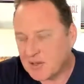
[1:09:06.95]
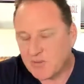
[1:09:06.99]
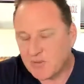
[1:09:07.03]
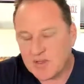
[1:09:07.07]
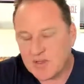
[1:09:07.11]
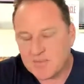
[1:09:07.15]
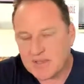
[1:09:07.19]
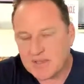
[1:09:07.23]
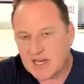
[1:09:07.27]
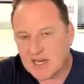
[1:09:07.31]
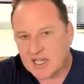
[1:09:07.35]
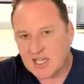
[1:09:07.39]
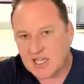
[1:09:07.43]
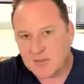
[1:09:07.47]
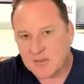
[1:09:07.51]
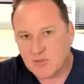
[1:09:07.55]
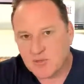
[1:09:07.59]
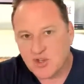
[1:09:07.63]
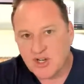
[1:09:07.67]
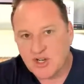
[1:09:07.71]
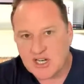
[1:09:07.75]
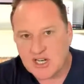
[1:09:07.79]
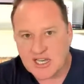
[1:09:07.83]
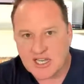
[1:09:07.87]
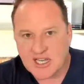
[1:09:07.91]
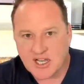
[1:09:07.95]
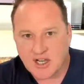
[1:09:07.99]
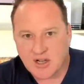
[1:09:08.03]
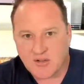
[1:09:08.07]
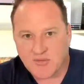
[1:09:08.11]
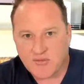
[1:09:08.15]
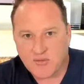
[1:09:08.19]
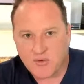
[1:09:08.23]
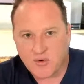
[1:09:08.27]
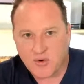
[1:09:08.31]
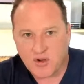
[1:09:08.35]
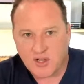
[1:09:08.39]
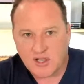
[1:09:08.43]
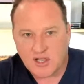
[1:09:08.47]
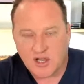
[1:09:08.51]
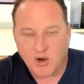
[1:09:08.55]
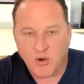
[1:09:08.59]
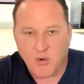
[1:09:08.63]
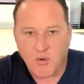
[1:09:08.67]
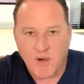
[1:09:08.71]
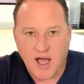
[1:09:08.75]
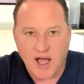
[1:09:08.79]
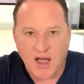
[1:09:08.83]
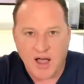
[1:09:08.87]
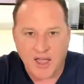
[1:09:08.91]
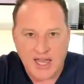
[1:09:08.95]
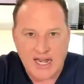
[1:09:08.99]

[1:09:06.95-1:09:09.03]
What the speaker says: we've been a community here for a little while,